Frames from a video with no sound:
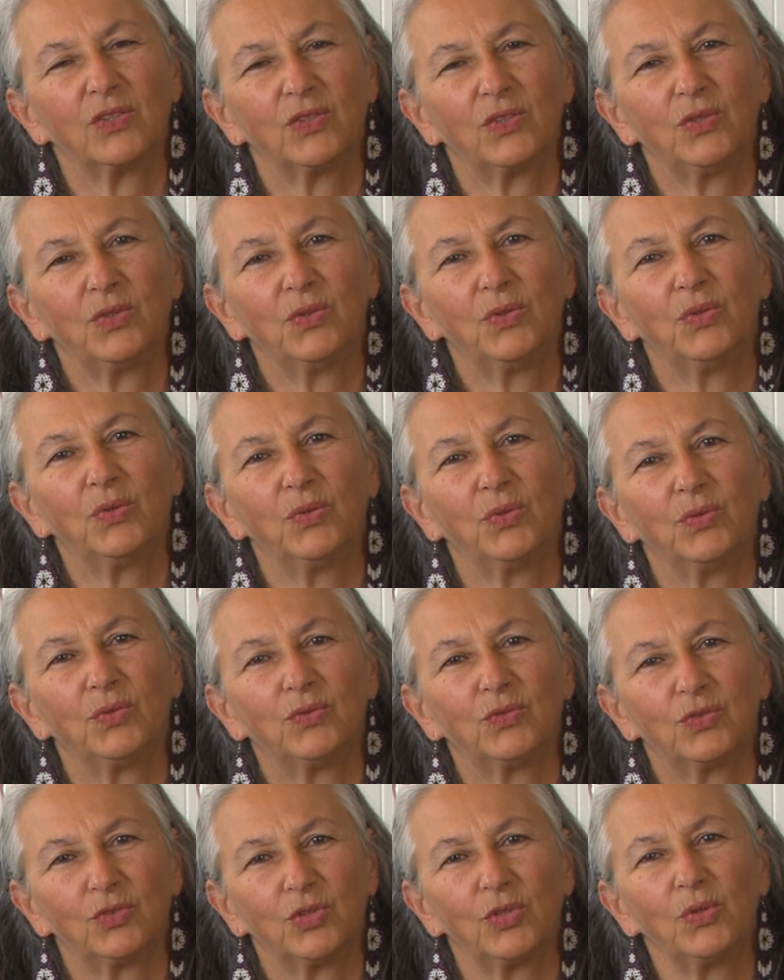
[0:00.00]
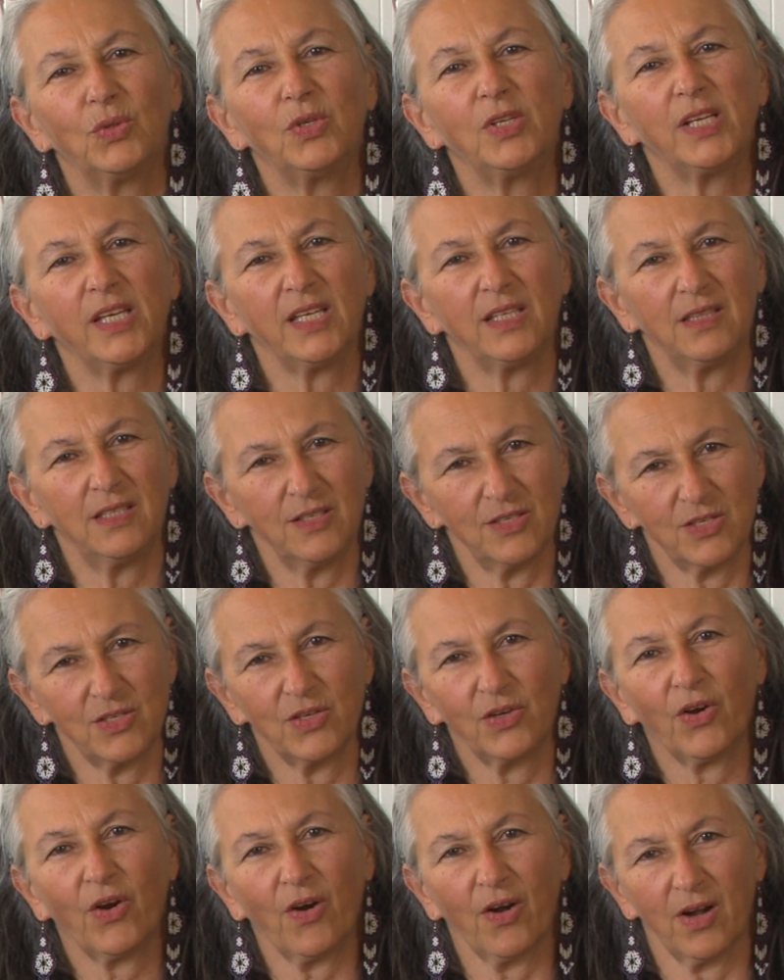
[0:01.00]
to truly
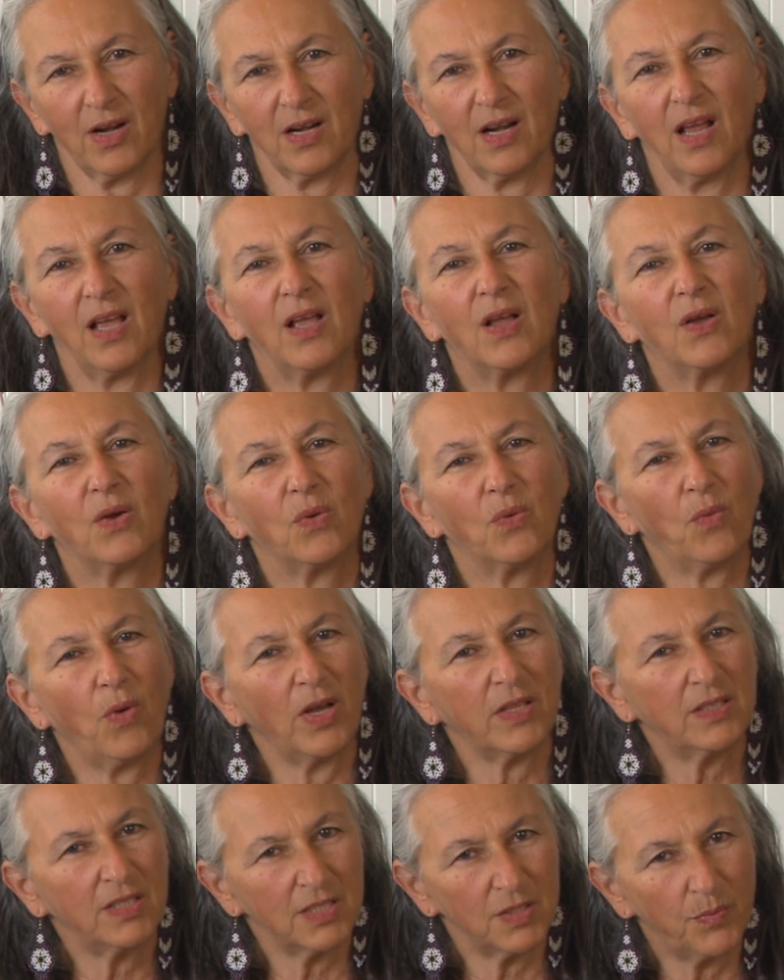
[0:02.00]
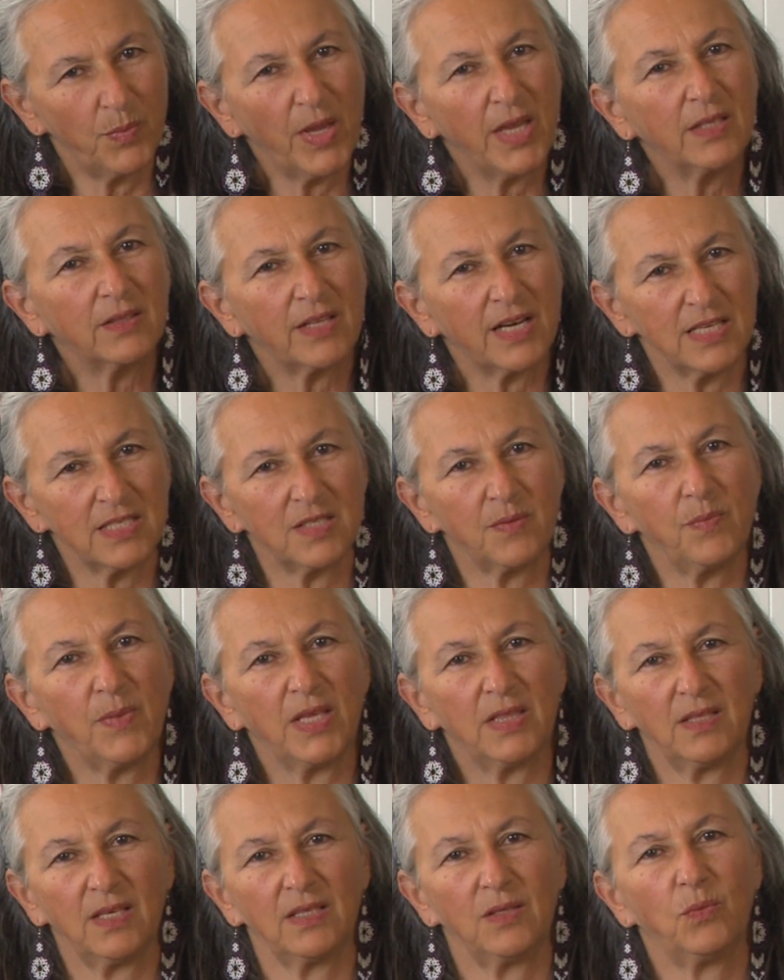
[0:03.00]
discern what is being
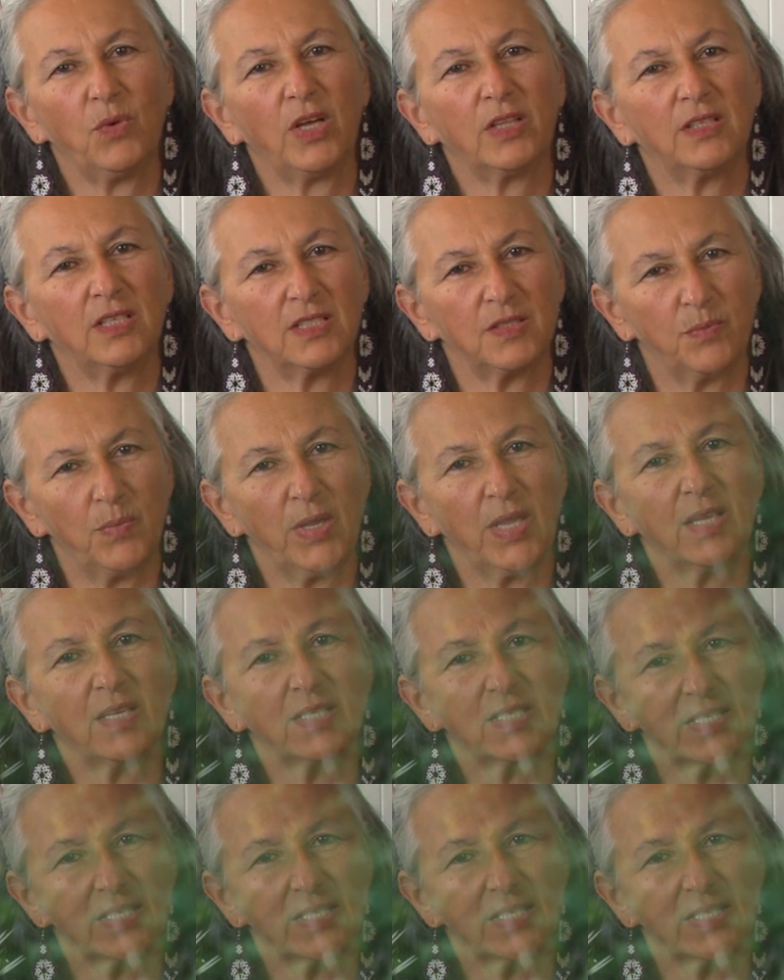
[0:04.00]
transmitted, what is being